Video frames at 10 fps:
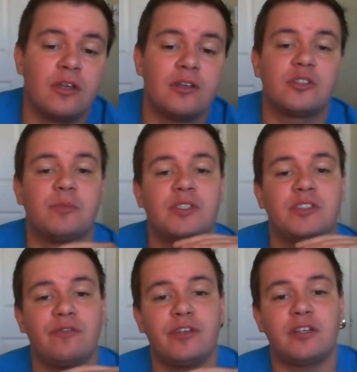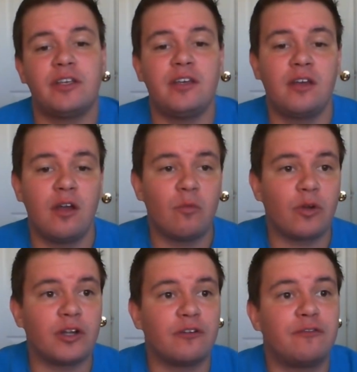Specifically, we're
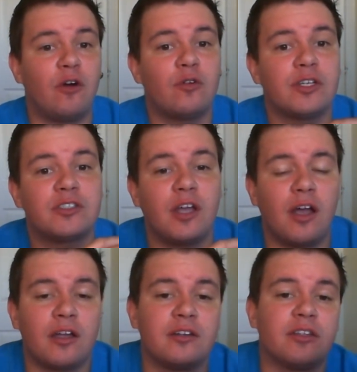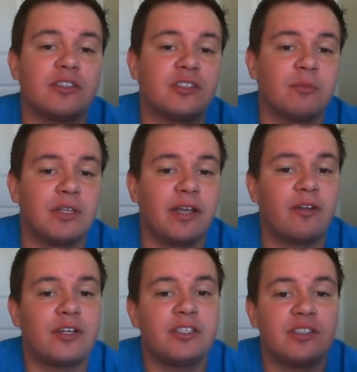going to focus on the
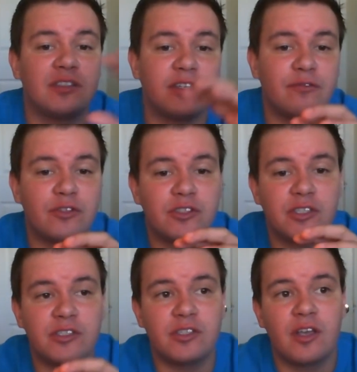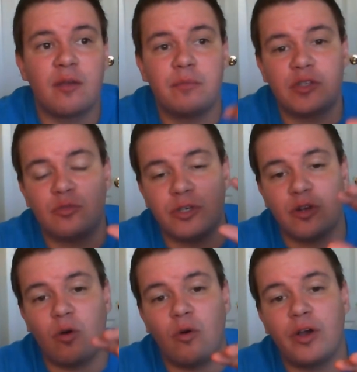similarities and differences
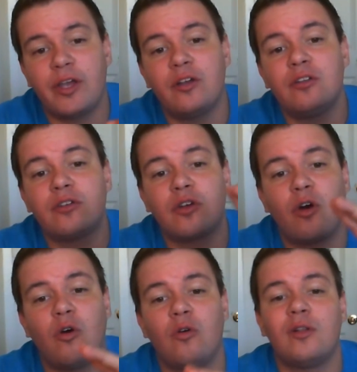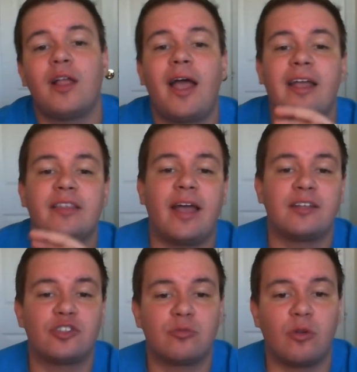between oil, coal, and
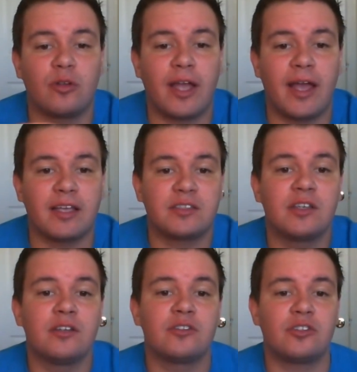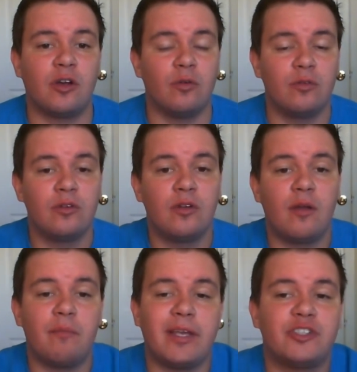natural gas. So,
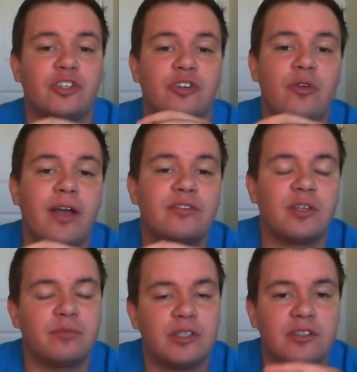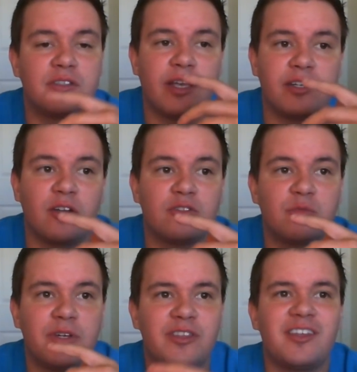make sure you have something to take notes
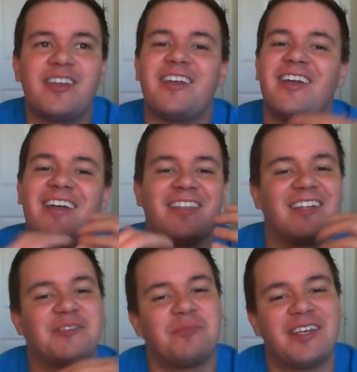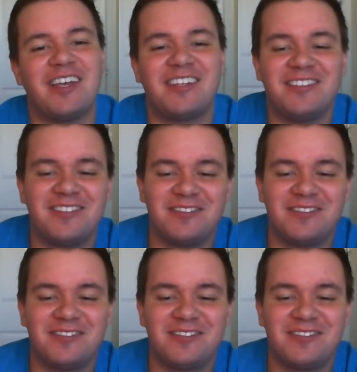with, and let's begin.